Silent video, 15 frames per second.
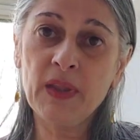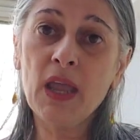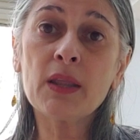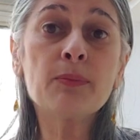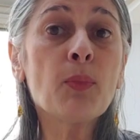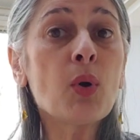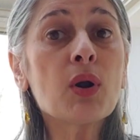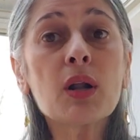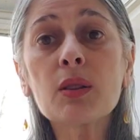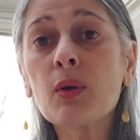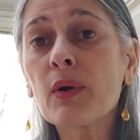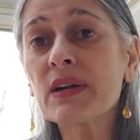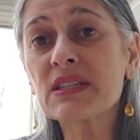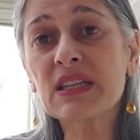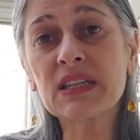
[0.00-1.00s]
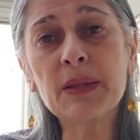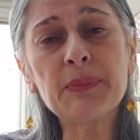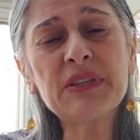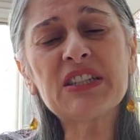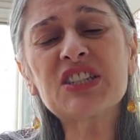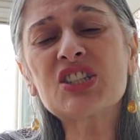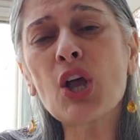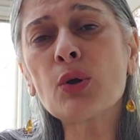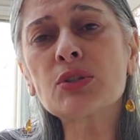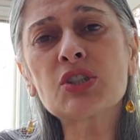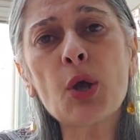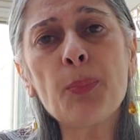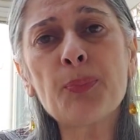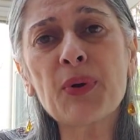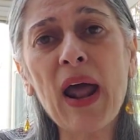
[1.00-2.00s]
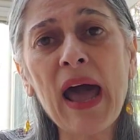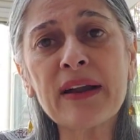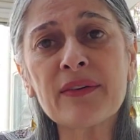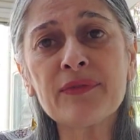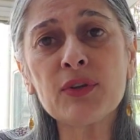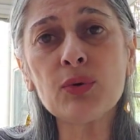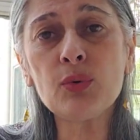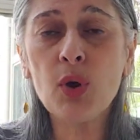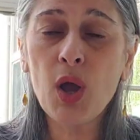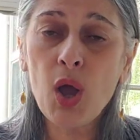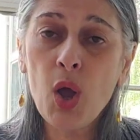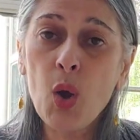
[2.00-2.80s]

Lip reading: And Morah Lora is going to be so proud of you.